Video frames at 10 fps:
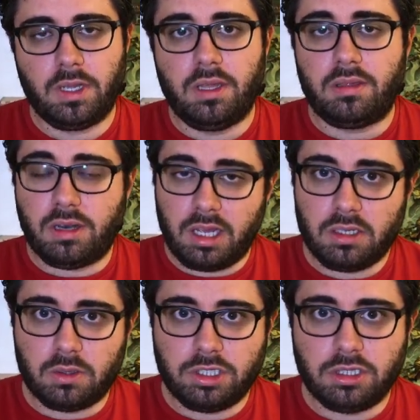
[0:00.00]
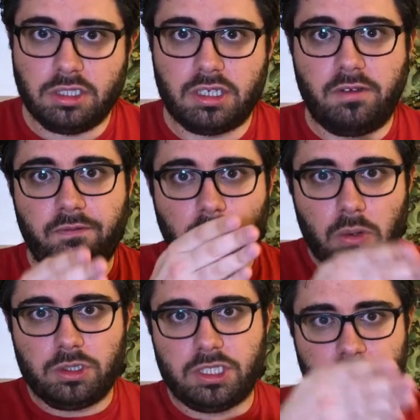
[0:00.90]
The nine questions
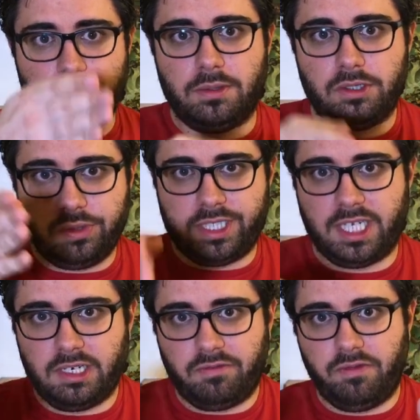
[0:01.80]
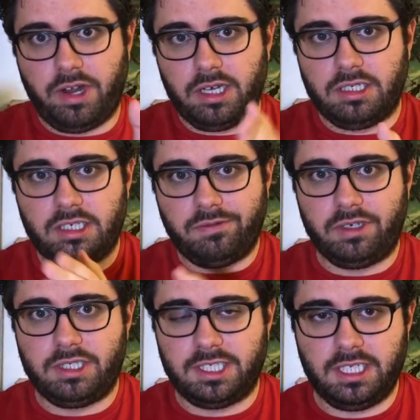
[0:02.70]
forces you to a set of nine
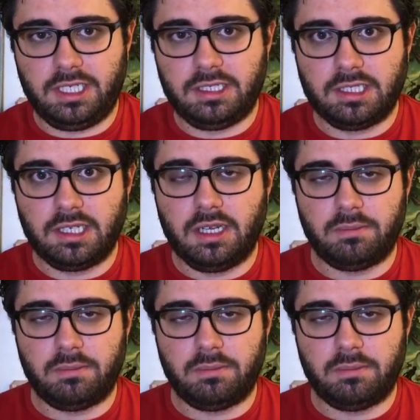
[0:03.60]
different scenes,